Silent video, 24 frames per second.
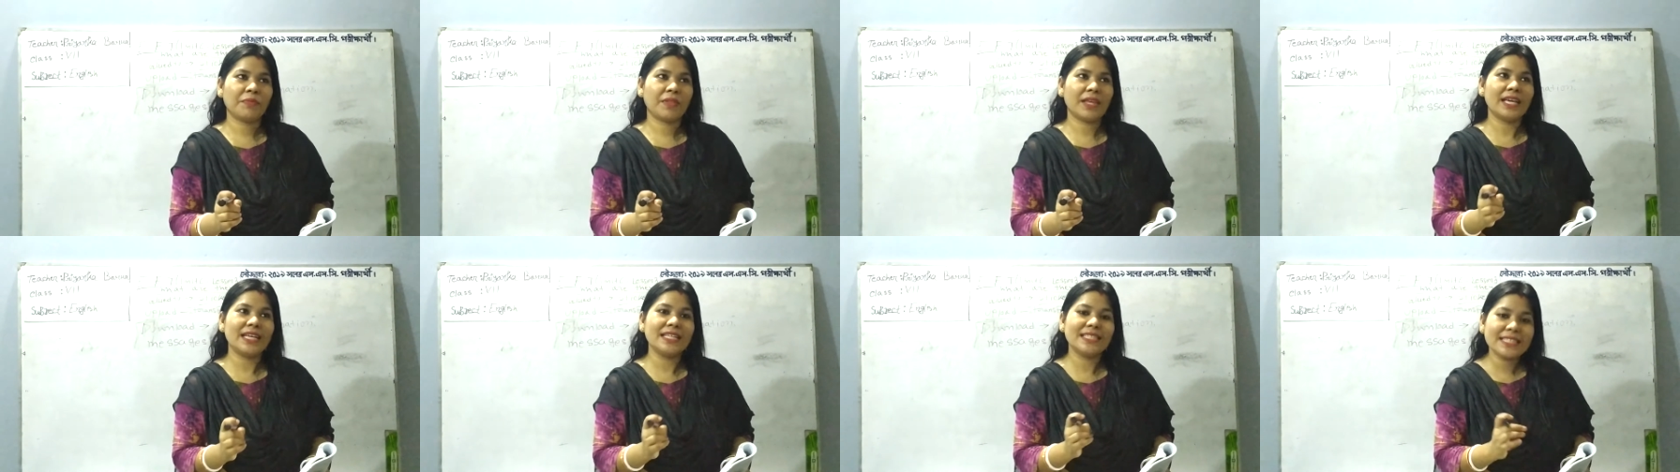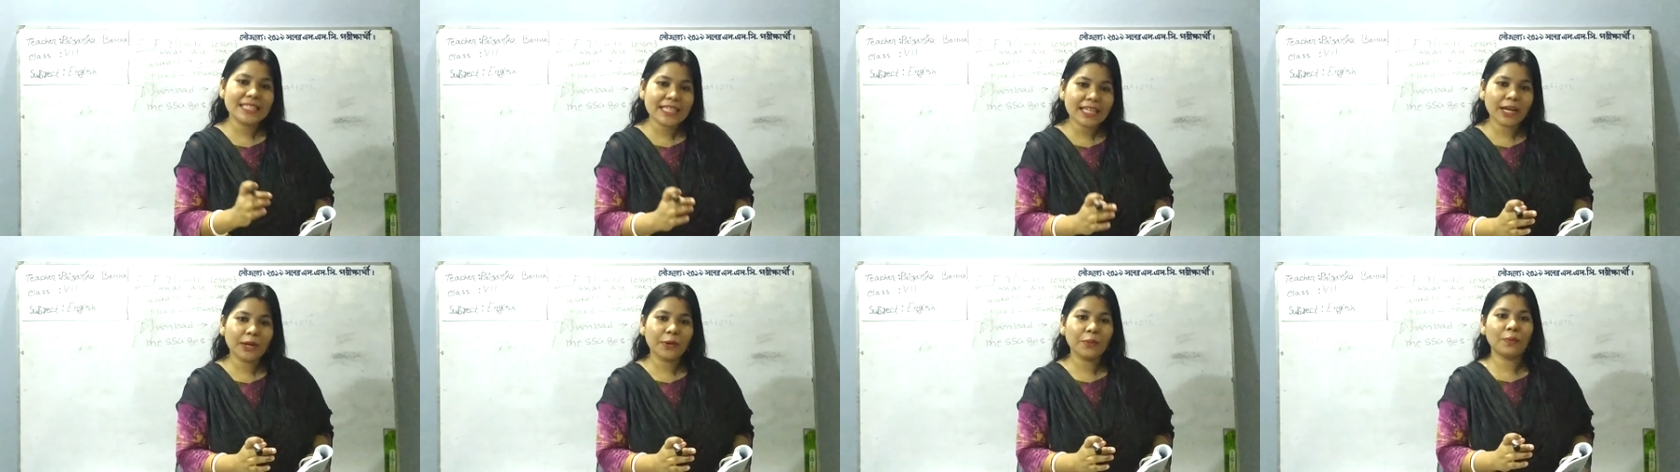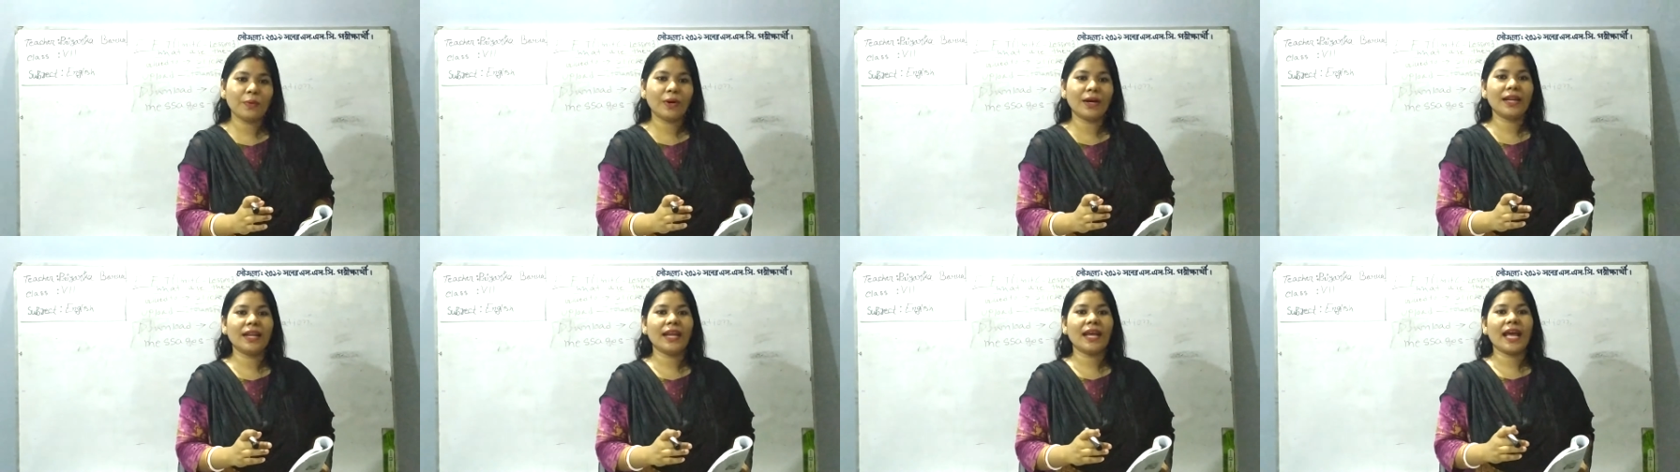easier
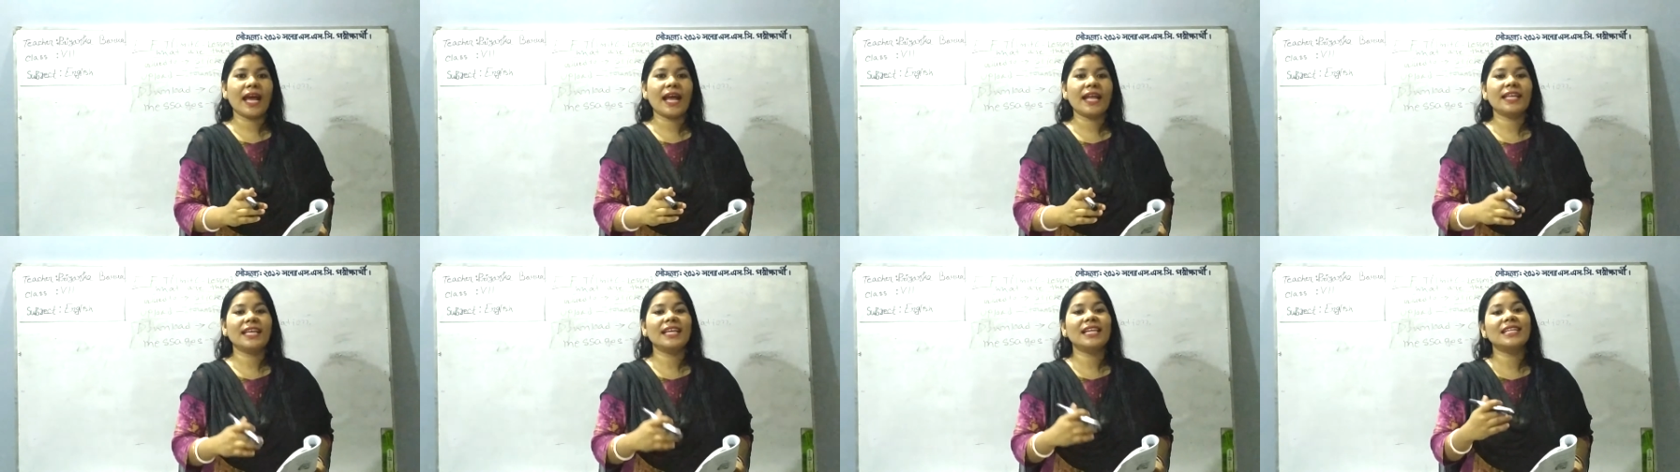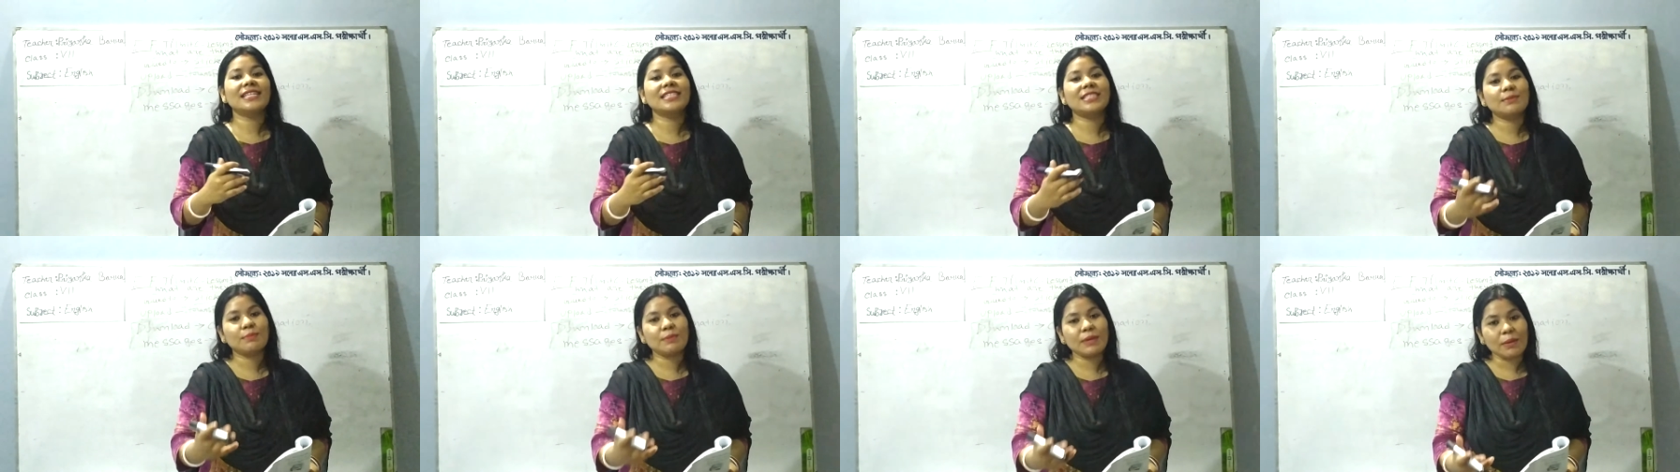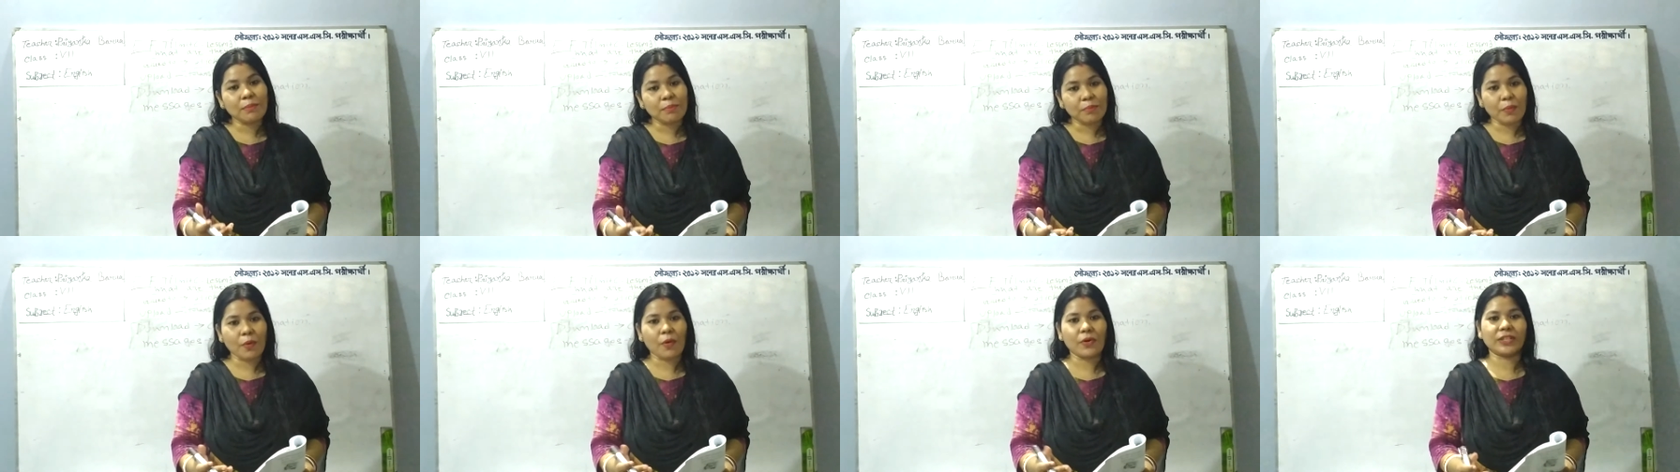one and less
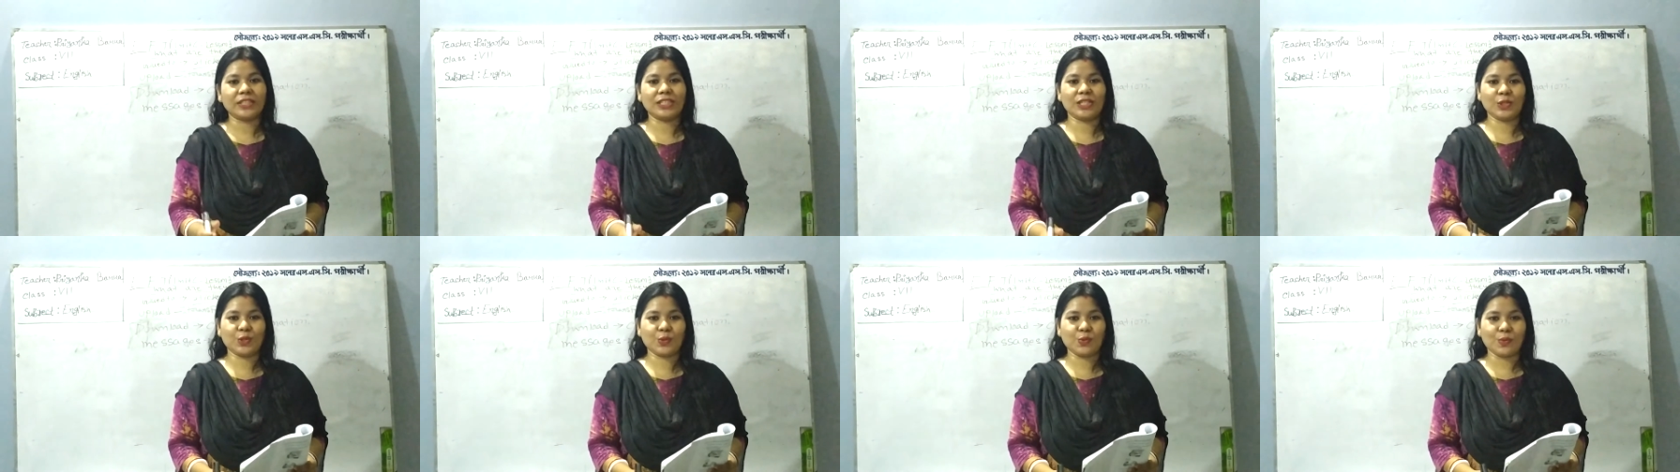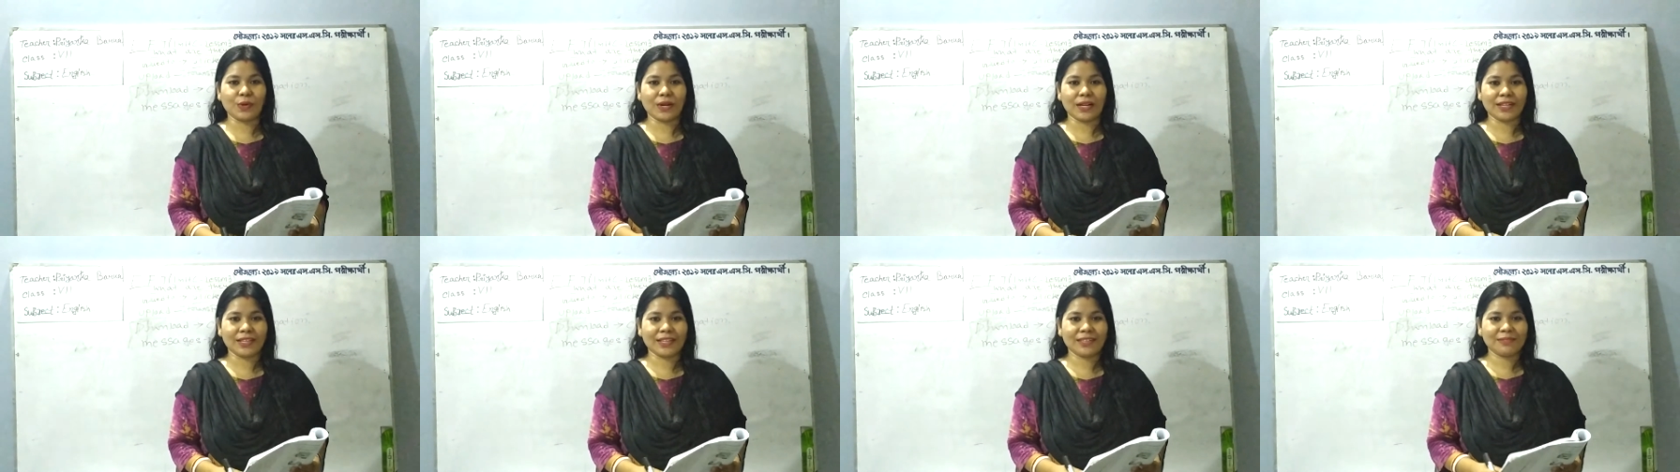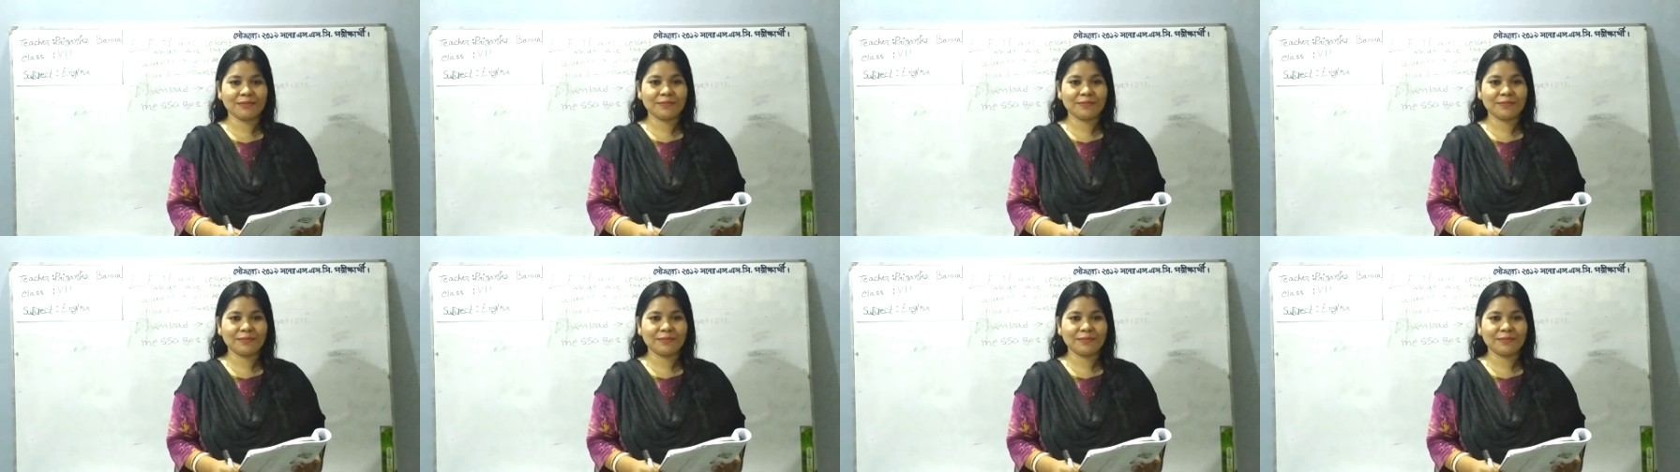important one.